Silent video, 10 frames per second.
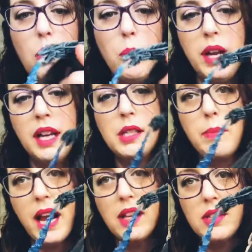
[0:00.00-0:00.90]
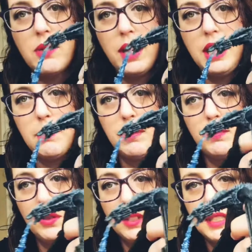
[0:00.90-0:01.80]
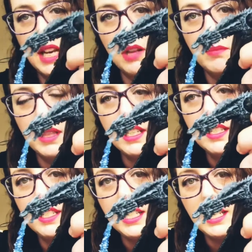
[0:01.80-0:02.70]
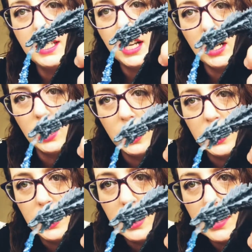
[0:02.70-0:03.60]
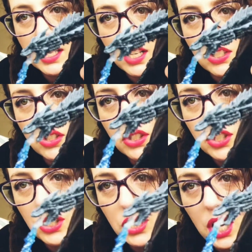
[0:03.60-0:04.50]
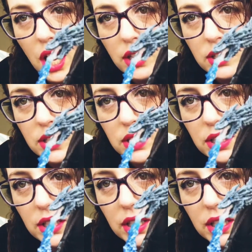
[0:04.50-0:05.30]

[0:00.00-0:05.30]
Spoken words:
wingspan, so I keep it folded down. But the detail on this is just